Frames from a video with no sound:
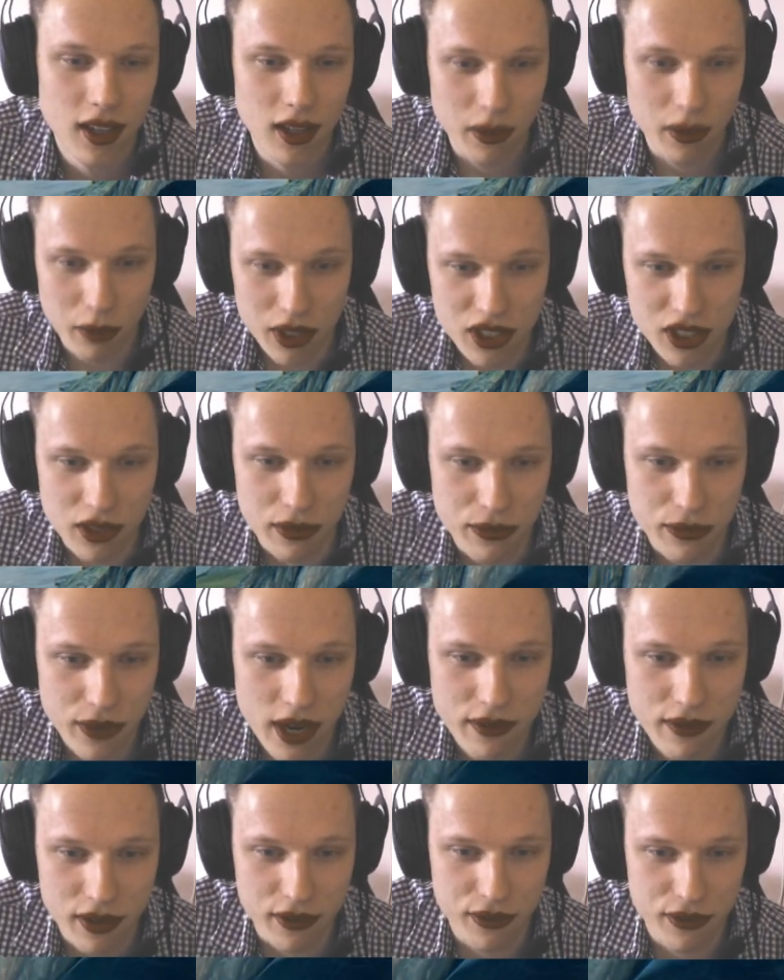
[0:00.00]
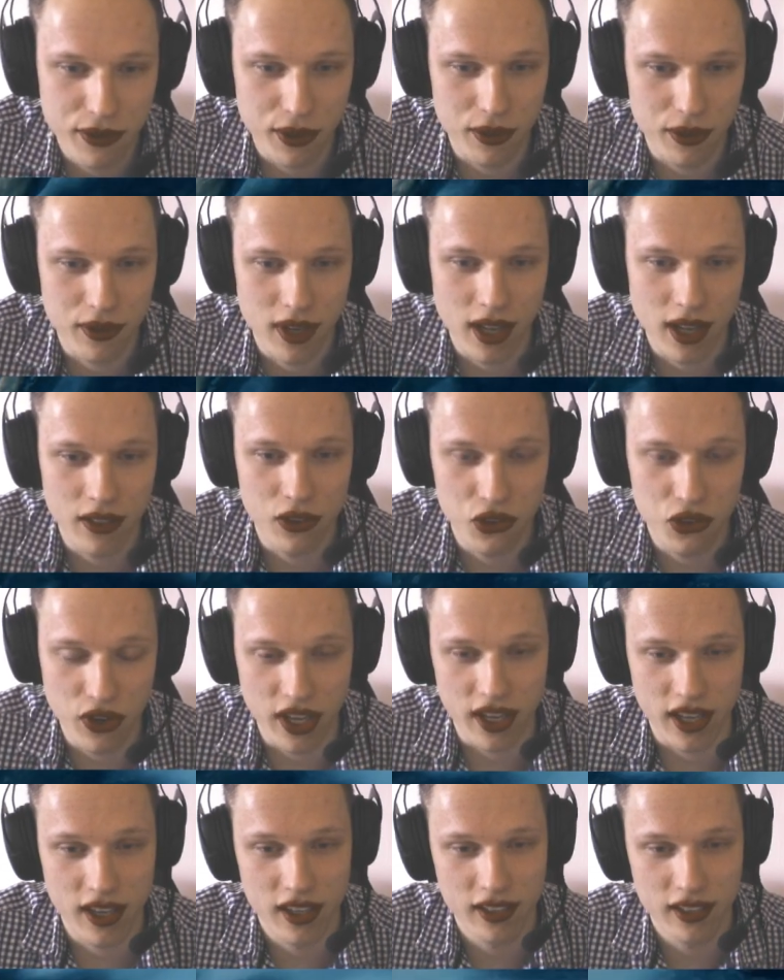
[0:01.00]
What's your favorite food and
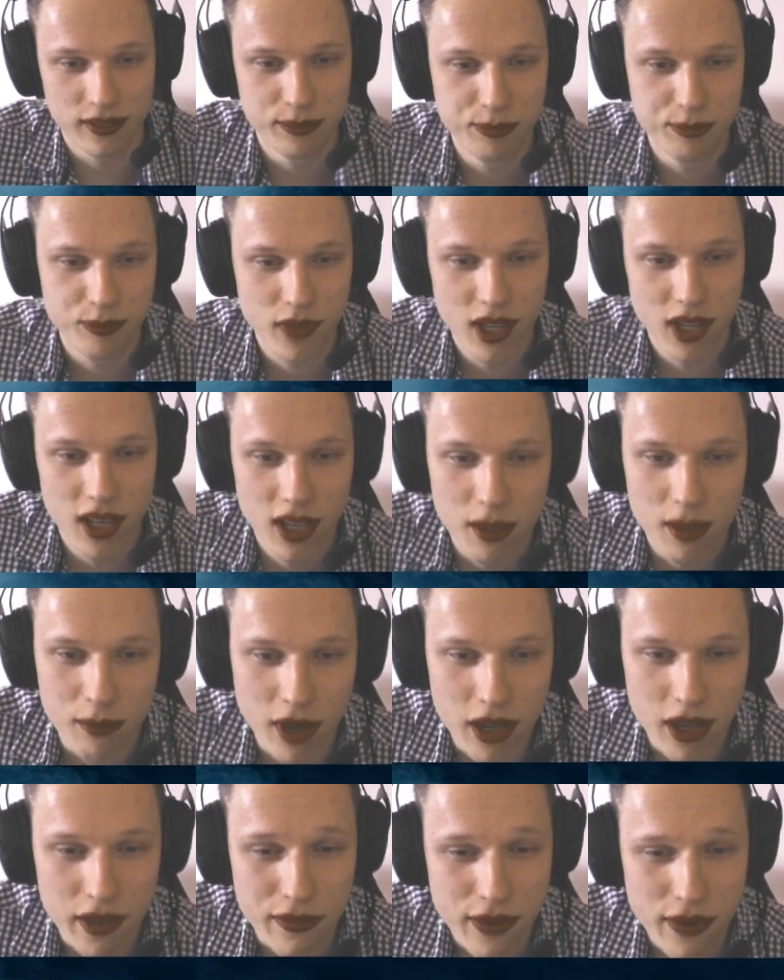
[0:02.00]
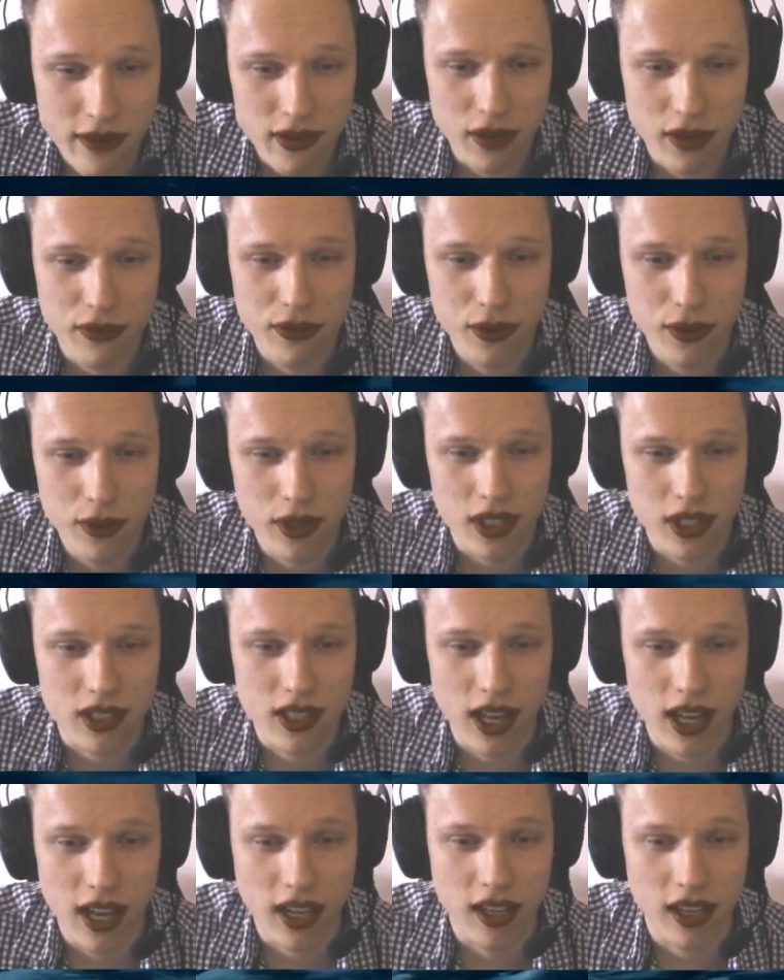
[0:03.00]
drink? My favorite food is
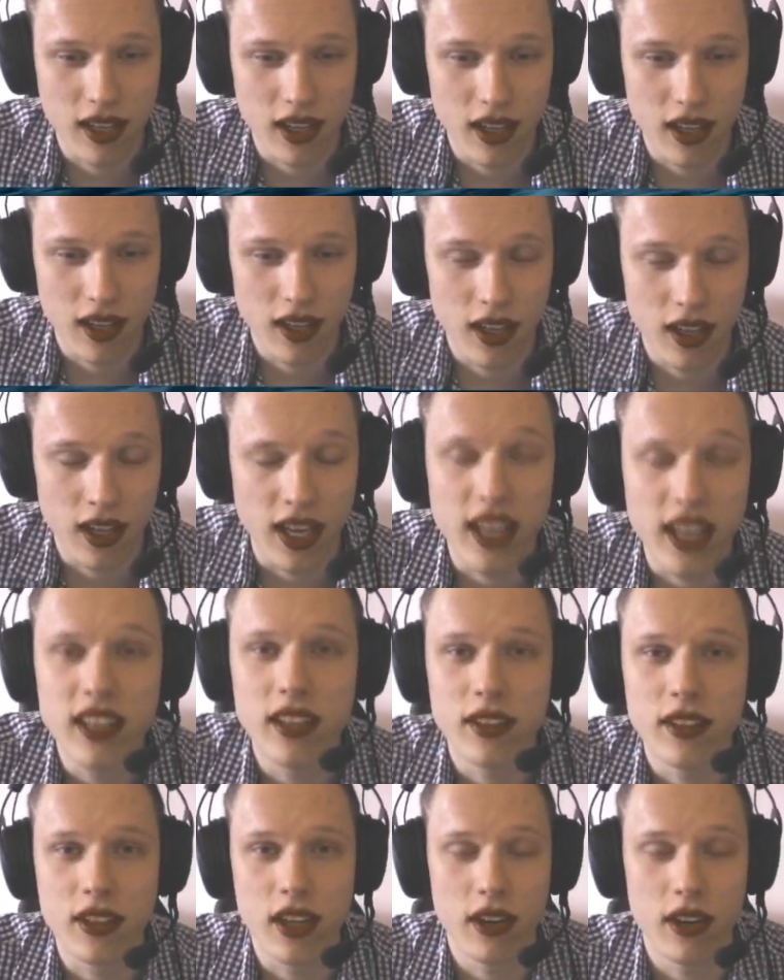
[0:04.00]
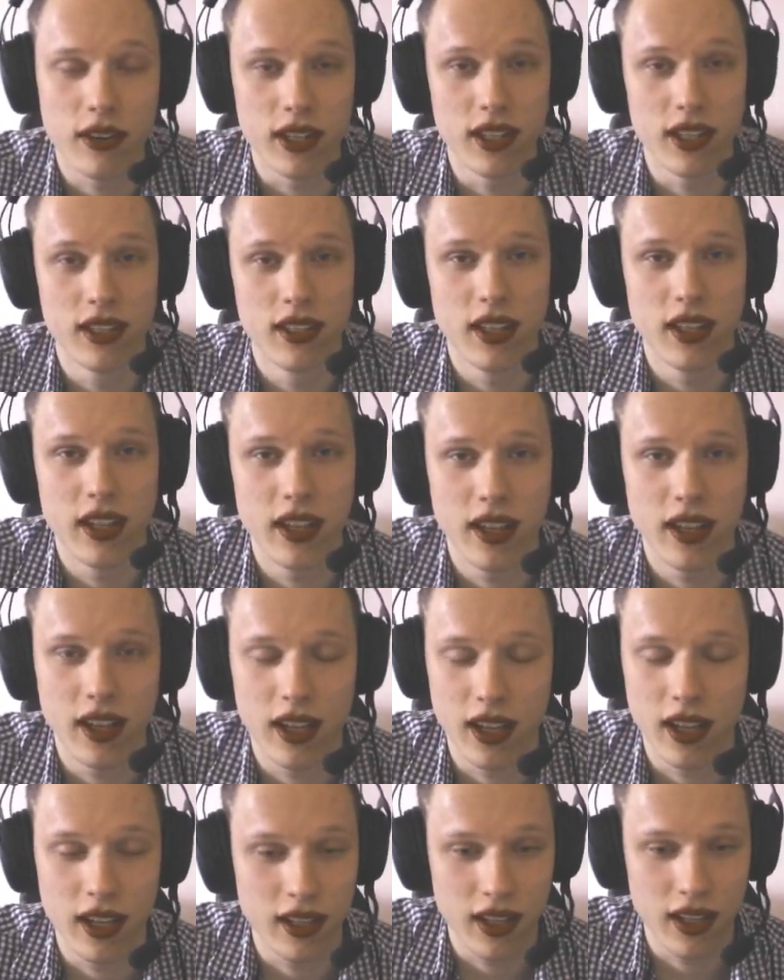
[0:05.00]
like uh, an Indian curry.
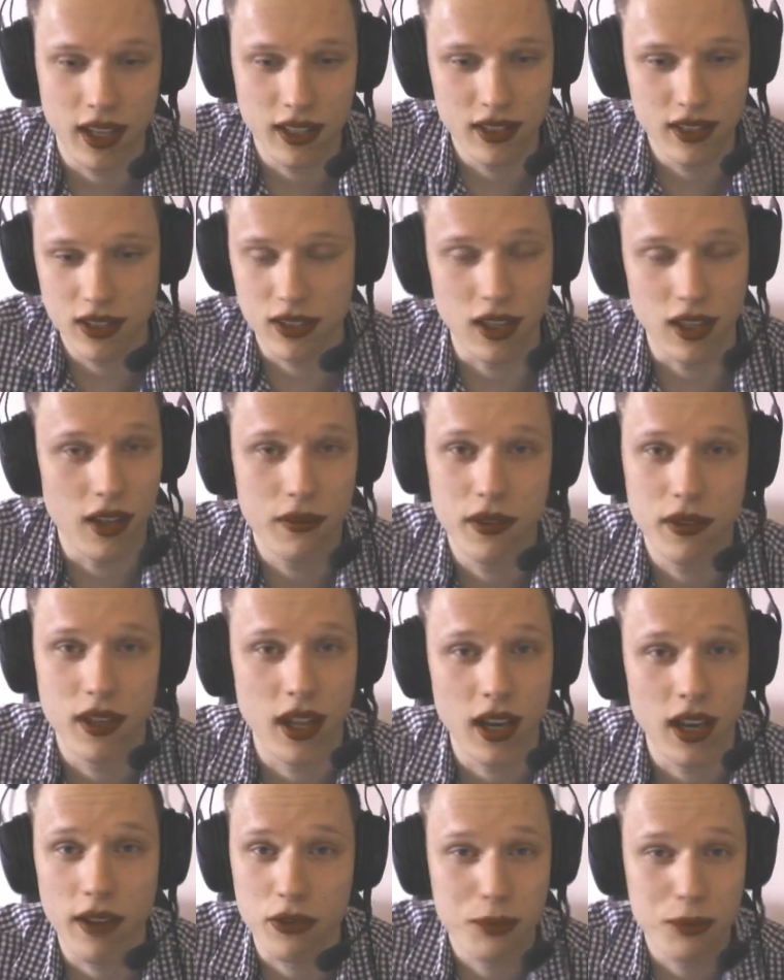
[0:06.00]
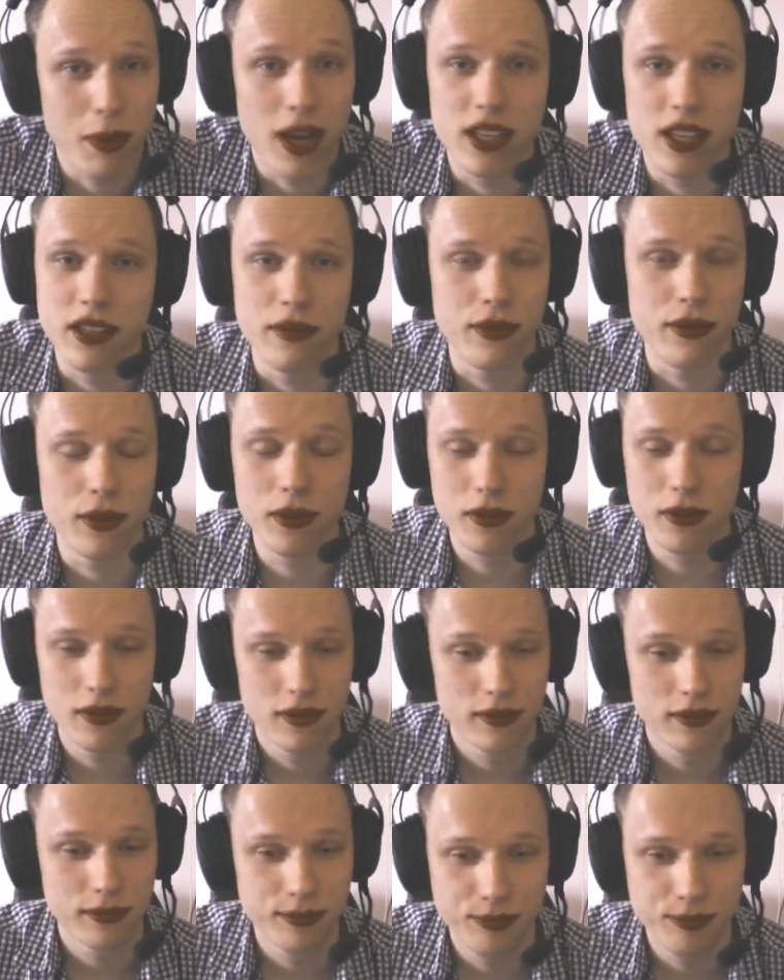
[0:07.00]
Uh, I just love it. I love spicy food.
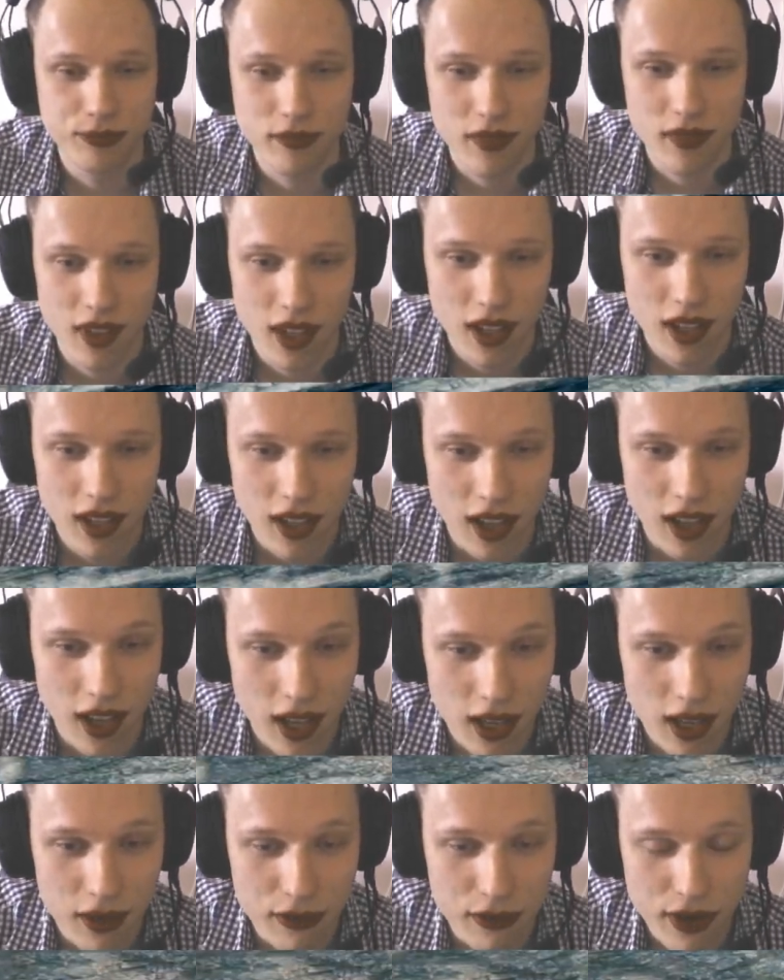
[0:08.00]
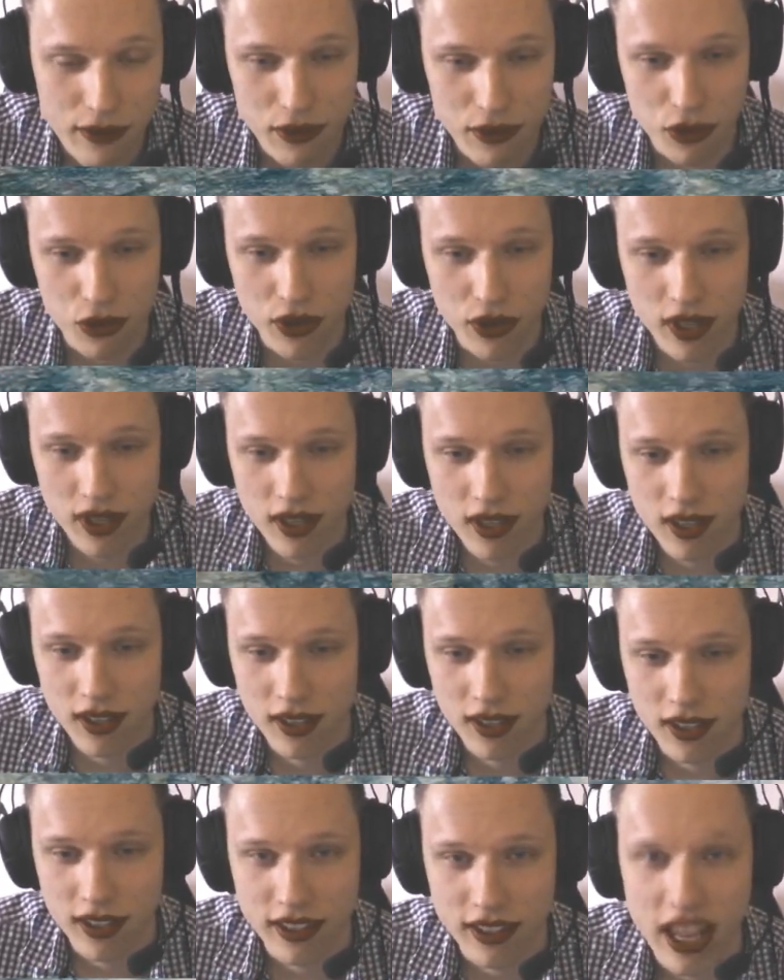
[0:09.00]
And favorite drink?
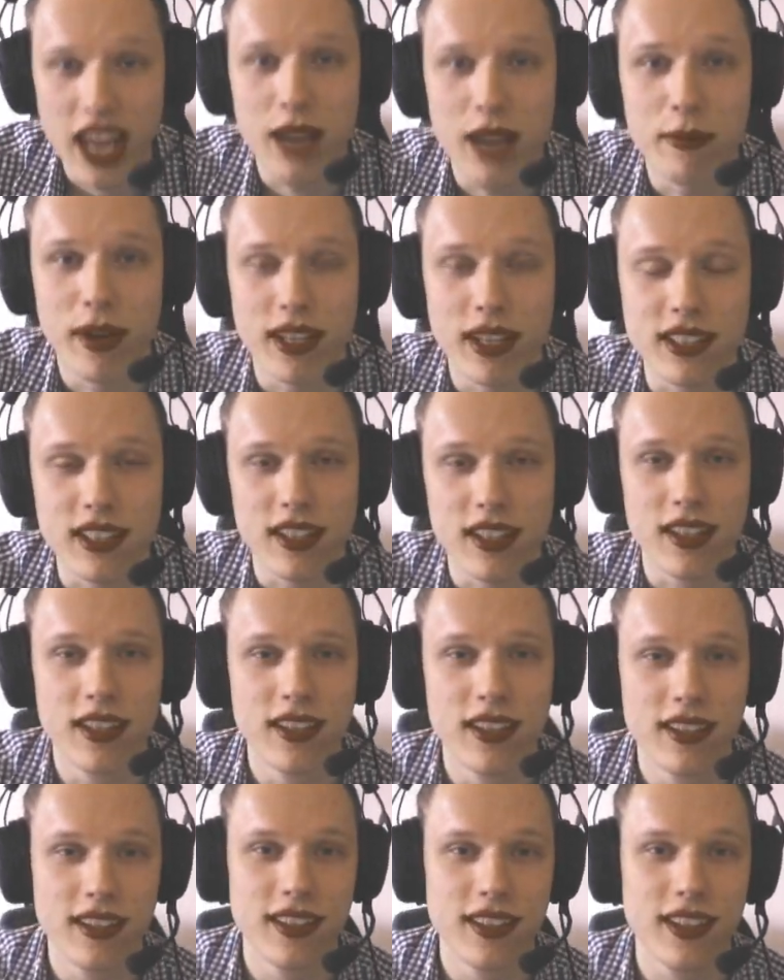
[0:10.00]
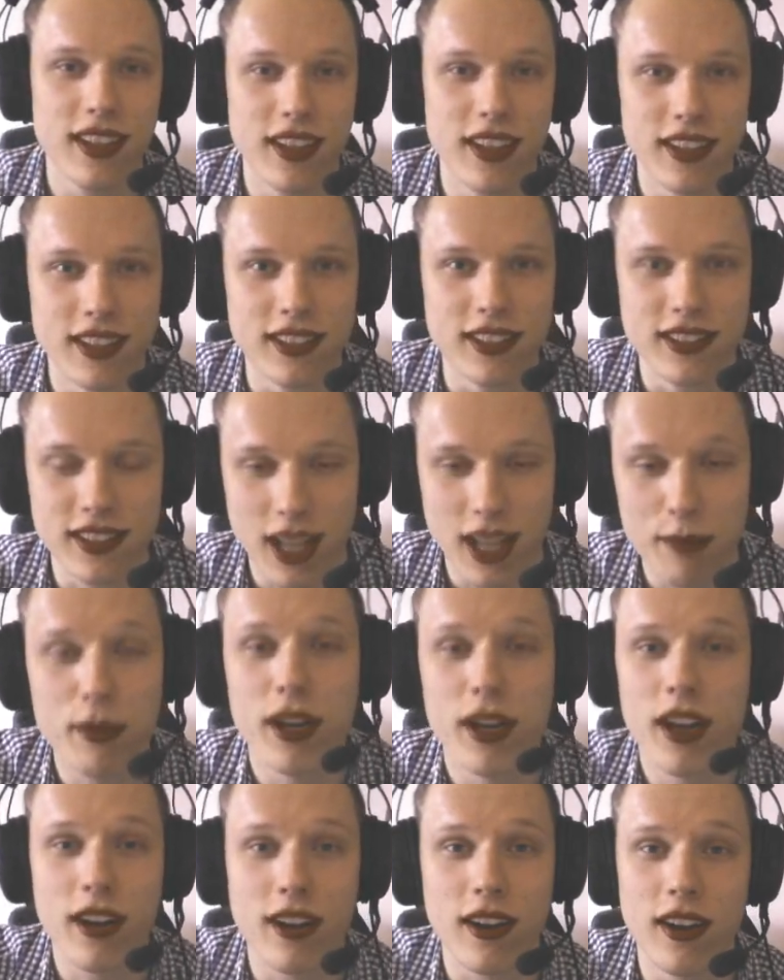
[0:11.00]
Jägermeister. Because I'm an
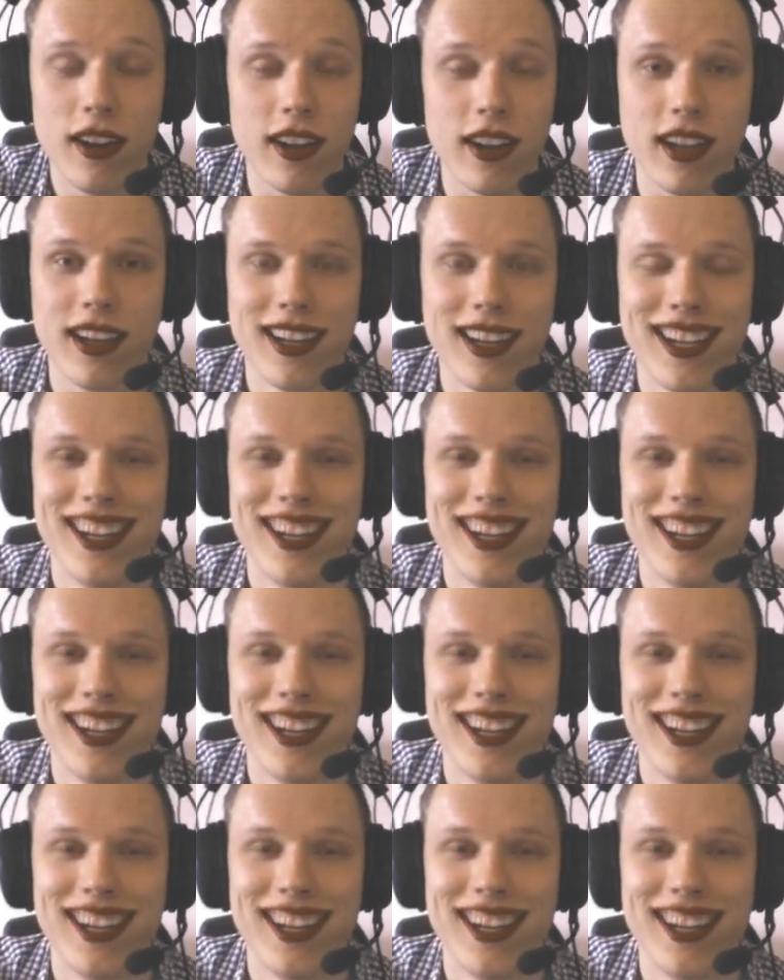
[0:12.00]
alcoholic.